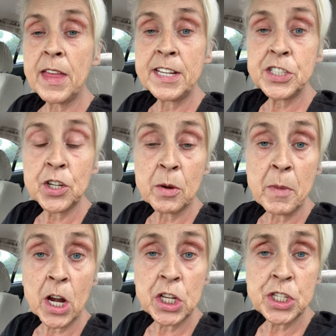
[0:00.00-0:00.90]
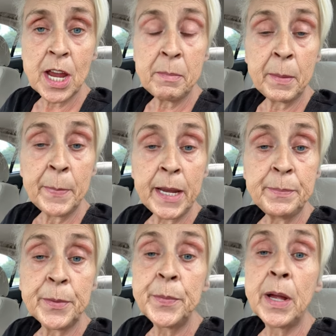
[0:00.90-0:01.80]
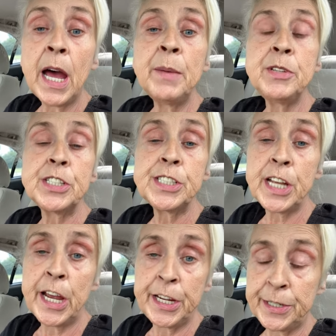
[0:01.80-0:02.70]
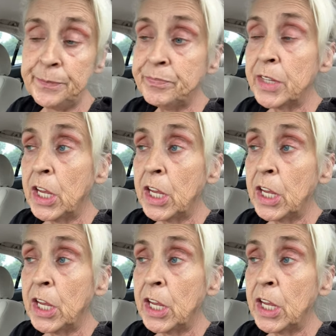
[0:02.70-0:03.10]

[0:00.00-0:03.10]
they start body shaming people. I'm just saying.